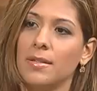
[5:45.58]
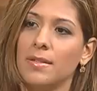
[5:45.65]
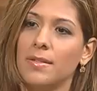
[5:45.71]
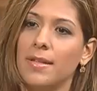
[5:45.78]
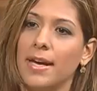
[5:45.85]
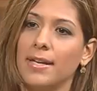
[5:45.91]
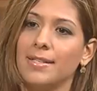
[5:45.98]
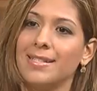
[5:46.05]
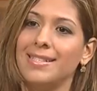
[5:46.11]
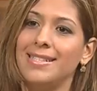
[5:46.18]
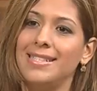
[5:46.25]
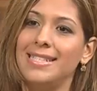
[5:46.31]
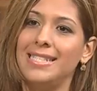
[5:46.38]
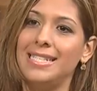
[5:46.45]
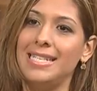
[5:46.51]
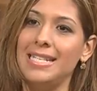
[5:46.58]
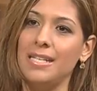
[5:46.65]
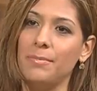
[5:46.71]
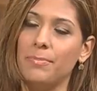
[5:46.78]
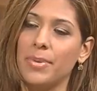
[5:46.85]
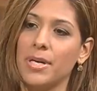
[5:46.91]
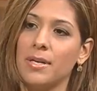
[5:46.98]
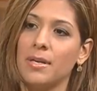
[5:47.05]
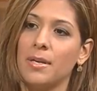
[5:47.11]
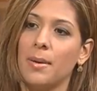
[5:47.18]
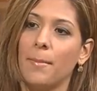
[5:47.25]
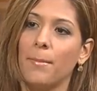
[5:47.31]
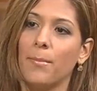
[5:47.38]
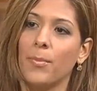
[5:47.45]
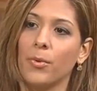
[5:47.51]
that deep
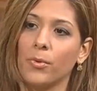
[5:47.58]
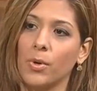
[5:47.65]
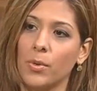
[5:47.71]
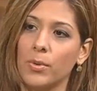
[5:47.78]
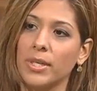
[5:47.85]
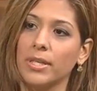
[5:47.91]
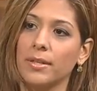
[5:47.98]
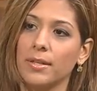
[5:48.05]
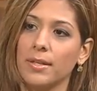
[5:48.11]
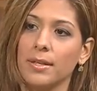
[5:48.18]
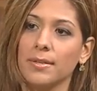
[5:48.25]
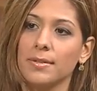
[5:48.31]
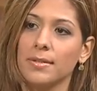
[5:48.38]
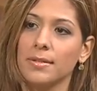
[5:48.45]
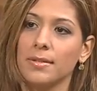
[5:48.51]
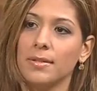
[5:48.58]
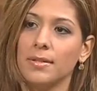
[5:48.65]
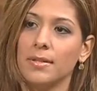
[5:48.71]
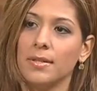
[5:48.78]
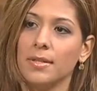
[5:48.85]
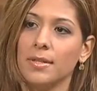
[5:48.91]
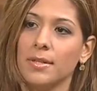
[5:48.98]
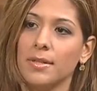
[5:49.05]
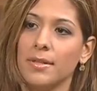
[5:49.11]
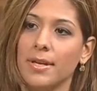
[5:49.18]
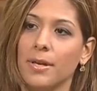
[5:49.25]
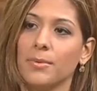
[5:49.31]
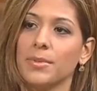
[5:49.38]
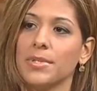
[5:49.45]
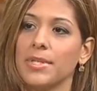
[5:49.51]
brokenness mm -hmm.
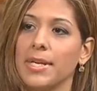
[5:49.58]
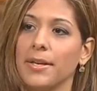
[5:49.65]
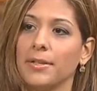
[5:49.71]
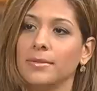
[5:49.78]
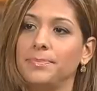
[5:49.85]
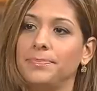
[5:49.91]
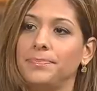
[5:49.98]
that was there.